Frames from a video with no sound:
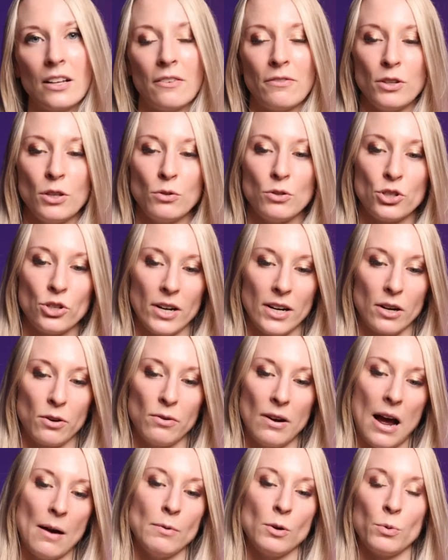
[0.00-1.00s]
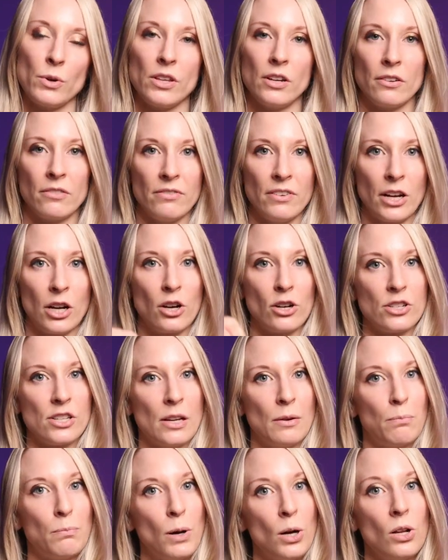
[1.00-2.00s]
if you try to grab it with your fingers
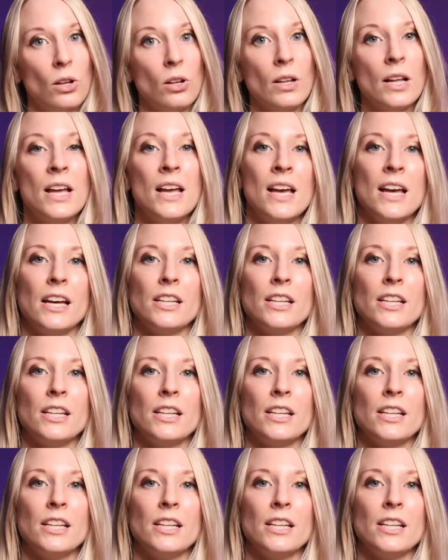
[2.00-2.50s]
and pull,